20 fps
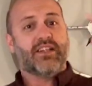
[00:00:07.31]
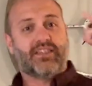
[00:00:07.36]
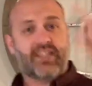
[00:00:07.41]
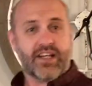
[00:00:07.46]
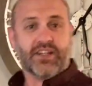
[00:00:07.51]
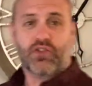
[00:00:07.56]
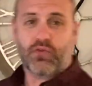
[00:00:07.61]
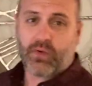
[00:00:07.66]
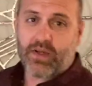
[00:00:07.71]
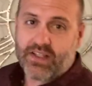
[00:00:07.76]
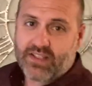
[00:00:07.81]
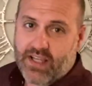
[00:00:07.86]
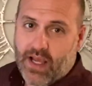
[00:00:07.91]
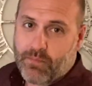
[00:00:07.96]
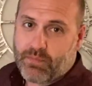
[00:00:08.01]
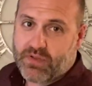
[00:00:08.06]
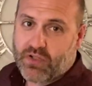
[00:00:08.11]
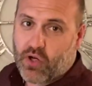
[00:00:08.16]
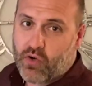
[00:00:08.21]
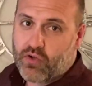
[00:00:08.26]
This week's
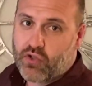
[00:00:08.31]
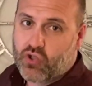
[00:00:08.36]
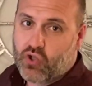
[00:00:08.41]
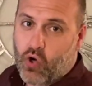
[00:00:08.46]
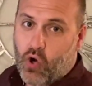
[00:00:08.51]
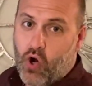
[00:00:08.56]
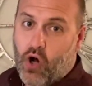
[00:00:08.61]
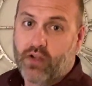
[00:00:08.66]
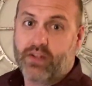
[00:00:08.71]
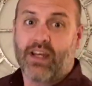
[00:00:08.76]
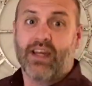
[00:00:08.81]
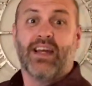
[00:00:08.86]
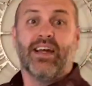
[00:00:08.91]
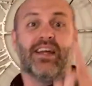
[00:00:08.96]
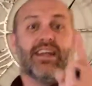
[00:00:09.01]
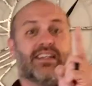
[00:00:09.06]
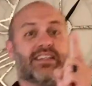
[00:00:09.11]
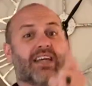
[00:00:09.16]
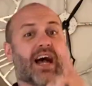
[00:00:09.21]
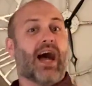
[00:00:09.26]
episode is called
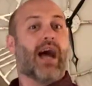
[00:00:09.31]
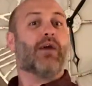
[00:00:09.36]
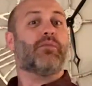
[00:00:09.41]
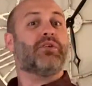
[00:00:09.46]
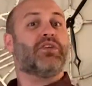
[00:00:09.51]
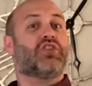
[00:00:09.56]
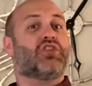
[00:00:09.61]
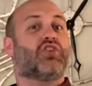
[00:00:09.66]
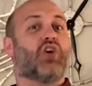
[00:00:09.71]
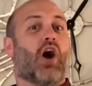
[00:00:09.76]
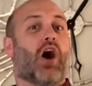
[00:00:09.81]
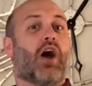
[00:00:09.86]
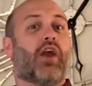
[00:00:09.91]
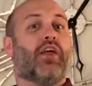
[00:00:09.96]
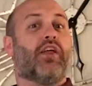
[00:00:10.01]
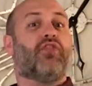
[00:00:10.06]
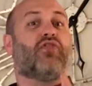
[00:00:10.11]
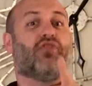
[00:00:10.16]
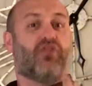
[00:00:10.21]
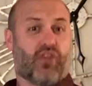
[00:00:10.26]
Tommy
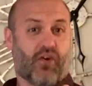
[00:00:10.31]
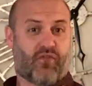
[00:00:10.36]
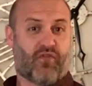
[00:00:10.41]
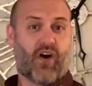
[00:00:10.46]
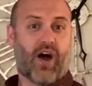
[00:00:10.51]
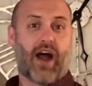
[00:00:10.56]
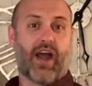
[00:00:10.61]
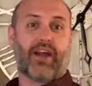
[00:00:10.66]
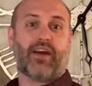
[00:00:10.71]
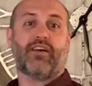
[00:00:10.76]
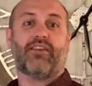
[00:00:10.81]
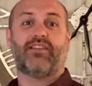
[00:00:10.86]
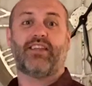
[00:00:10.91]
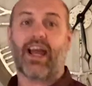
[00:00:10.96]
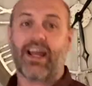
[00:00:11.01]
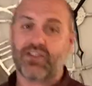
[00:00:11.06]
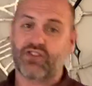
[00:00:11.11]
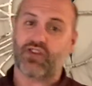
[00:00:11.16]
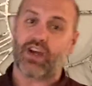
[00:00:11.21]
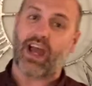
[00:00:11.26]
Started the Fire.
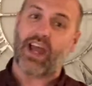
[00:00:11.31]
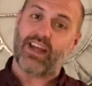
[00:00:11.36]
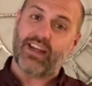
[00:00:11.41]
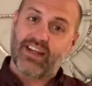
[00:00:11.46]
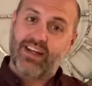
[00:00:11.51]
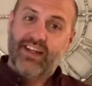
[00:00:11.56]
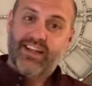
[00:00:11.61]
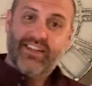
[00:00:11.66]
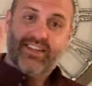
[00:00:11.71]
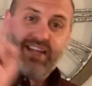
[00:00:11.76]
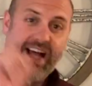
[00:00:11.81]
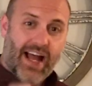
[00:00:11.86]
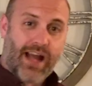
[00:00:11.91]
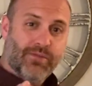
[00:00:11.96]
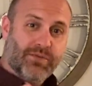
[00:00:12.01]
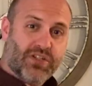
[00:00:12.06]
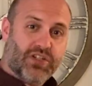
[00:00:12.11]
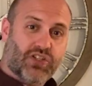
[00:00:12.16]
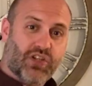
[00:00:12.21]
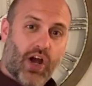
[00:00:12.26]
That's right,
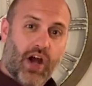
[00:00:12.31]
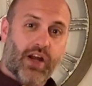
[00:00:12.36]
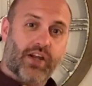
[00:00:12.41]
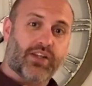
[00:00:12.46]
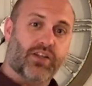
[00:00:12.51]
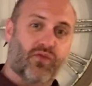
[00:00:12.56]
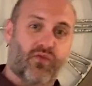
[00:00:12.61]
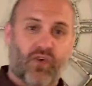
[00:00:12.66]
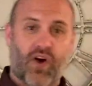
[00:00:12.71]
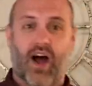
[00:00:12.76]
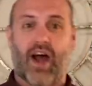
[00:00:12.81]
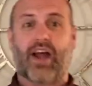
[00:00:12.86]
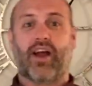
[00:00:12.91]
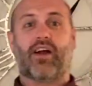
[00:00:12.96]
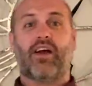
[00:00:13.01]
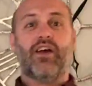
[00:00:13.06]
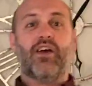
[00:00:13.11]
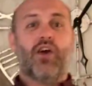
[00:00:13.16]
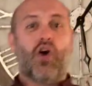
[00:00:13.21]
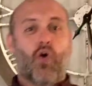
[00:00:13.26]
Tommy started the fire.